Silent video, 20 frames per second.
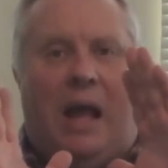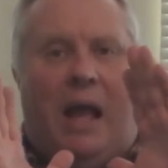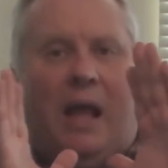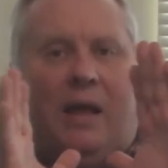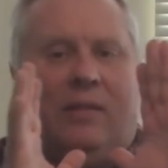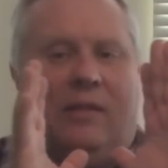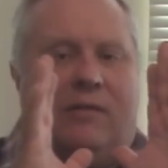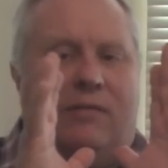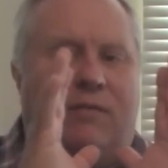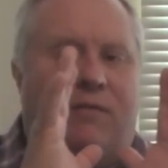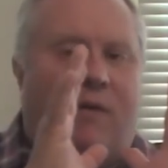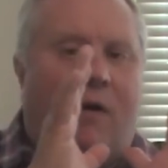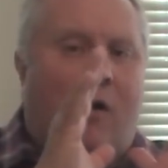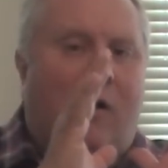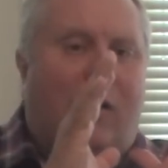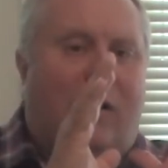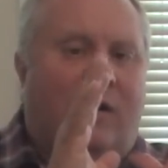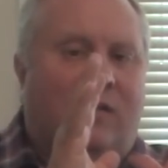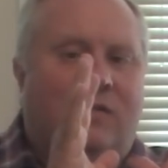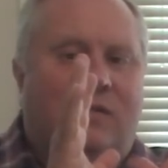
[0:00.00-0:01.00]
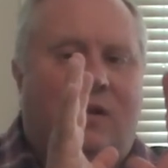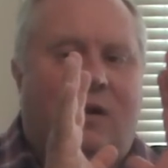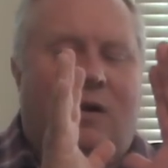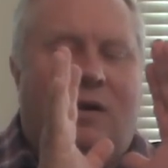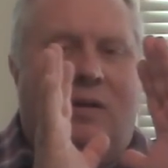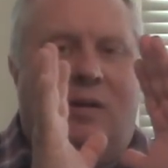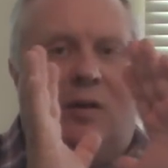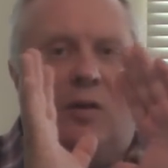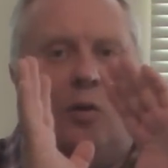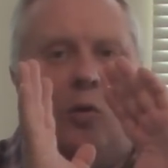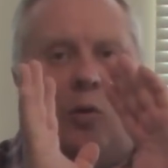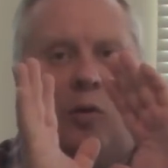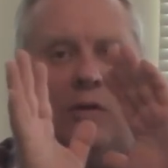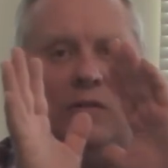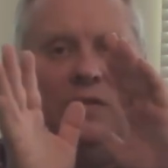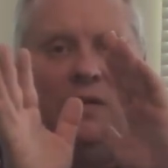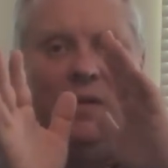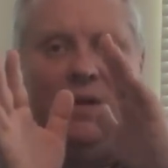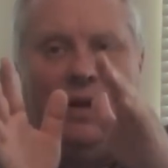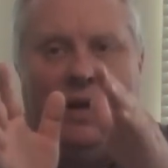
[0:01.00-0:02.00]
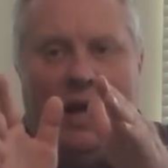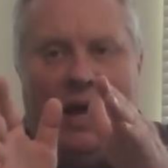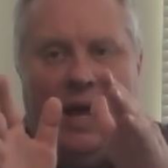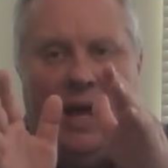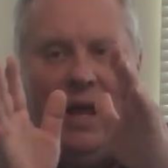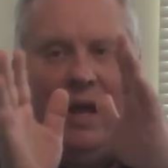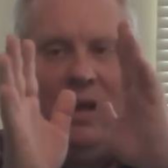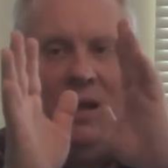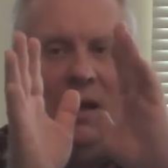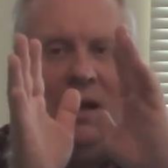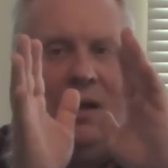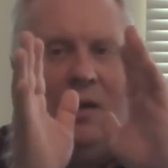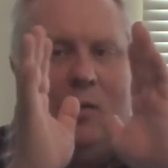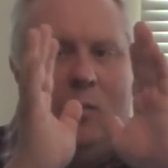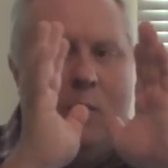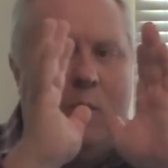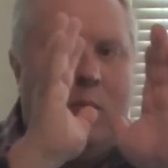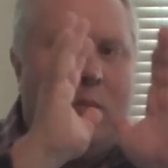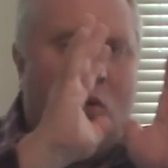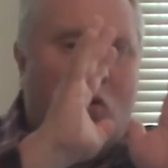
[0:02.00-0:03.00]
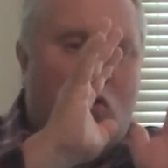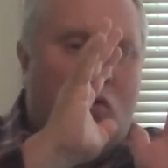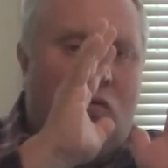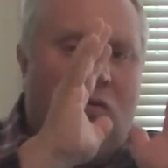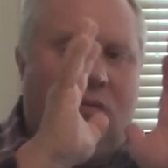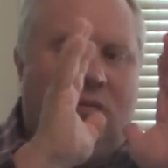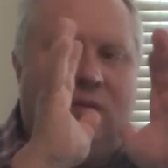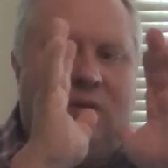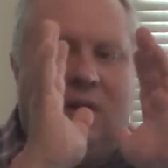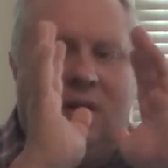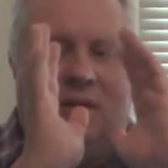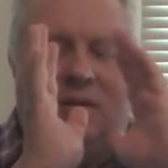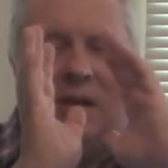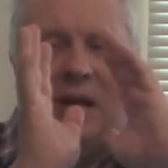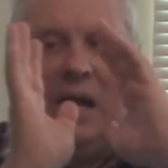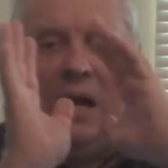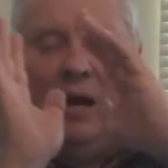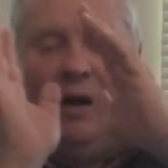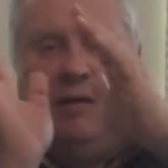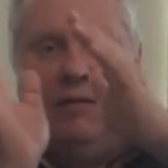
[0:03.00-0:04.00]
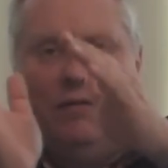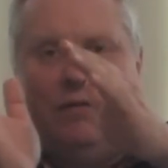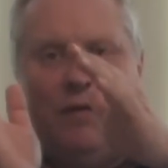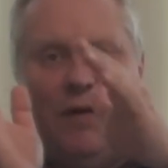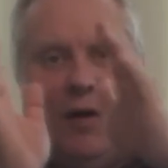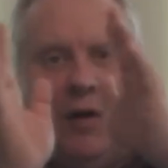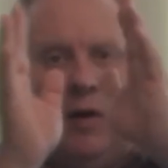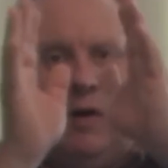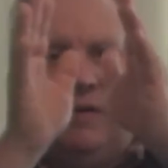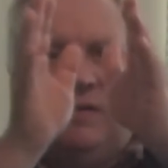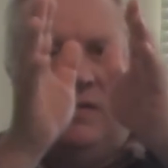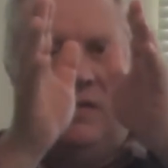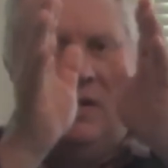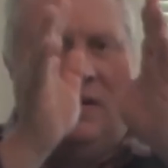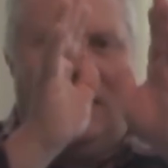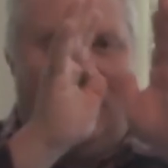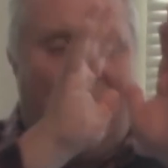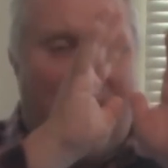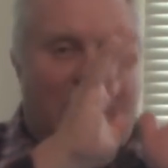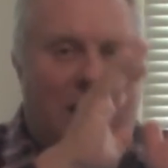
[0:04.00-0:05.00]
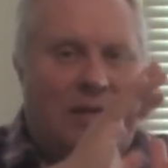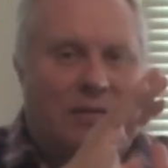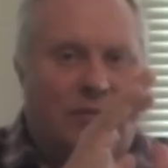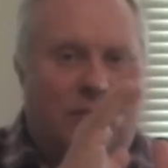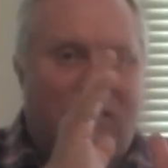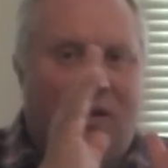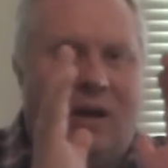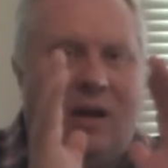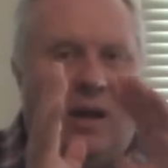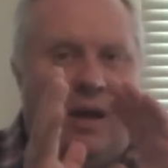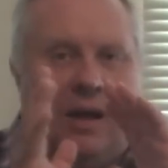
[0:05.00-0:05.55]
And the forest during the course of the day moves the entire forest, the leaves.